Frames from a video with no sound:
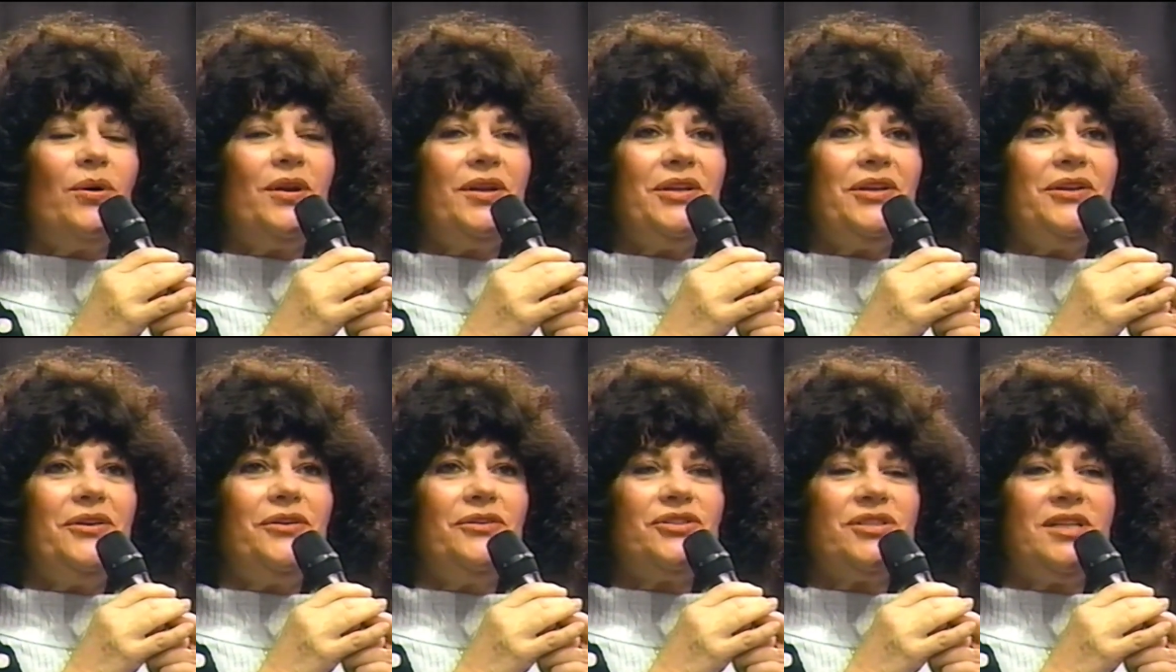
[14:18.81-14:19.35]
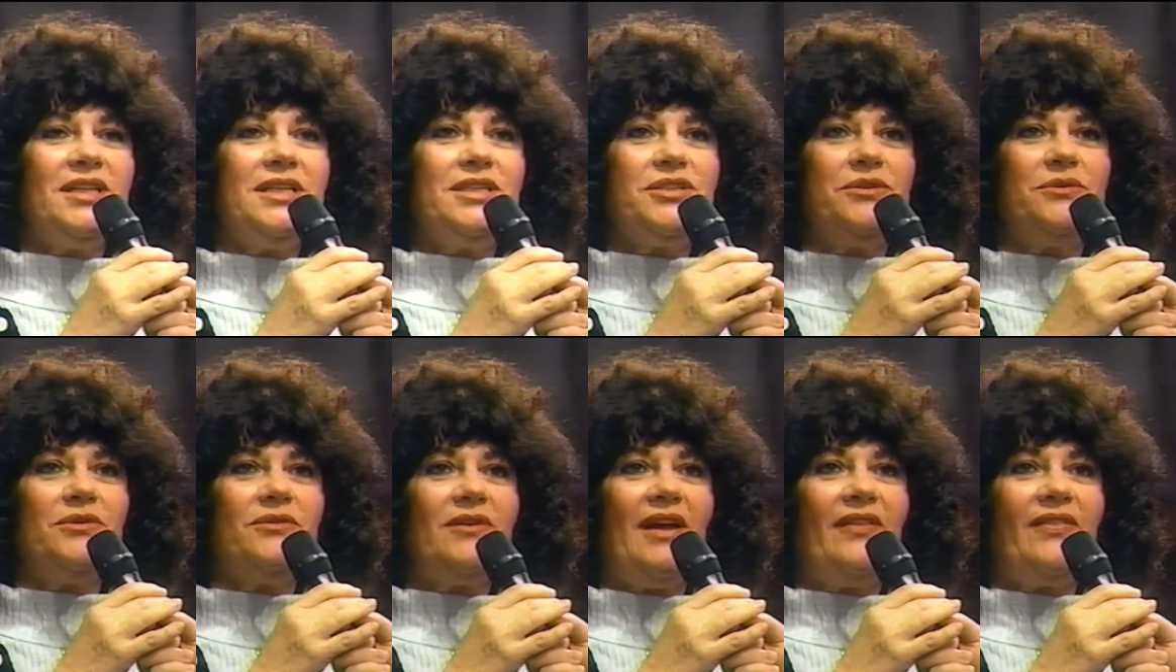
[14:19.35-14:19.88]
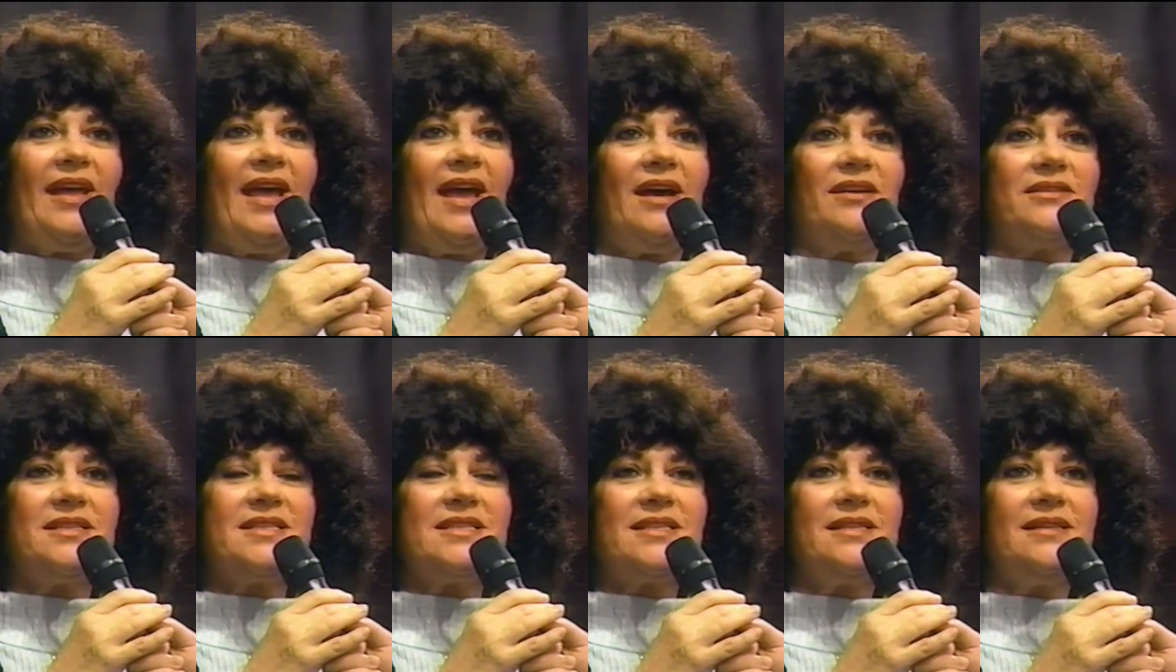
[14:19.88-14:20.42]
what do you usually do around the
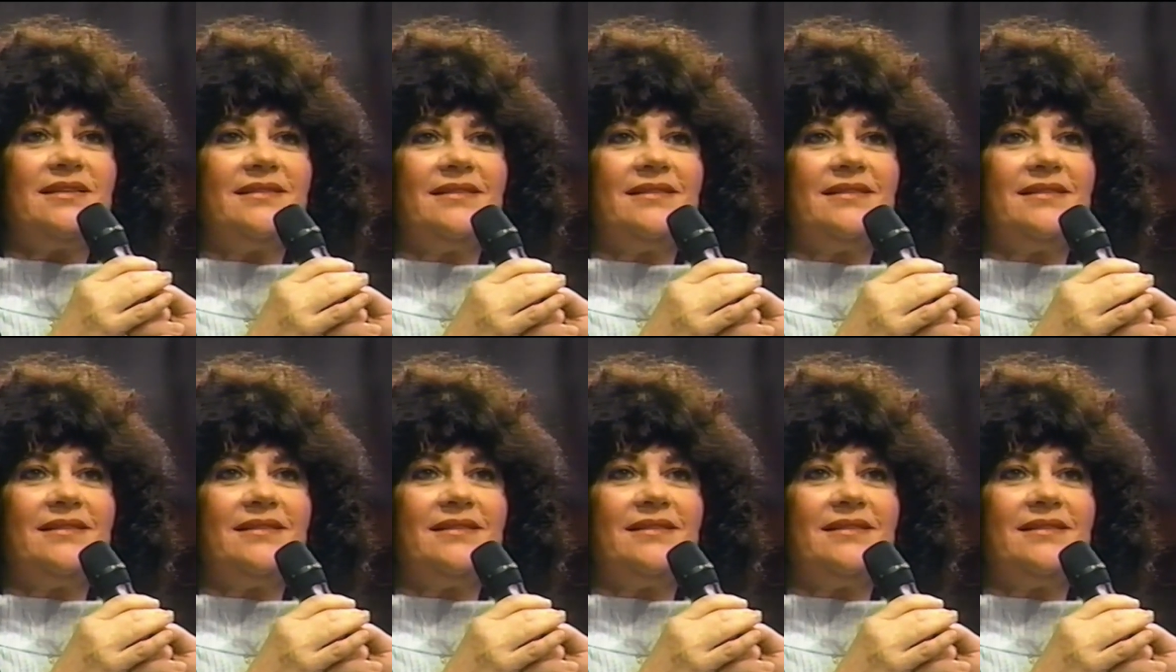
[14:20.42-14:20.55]
house?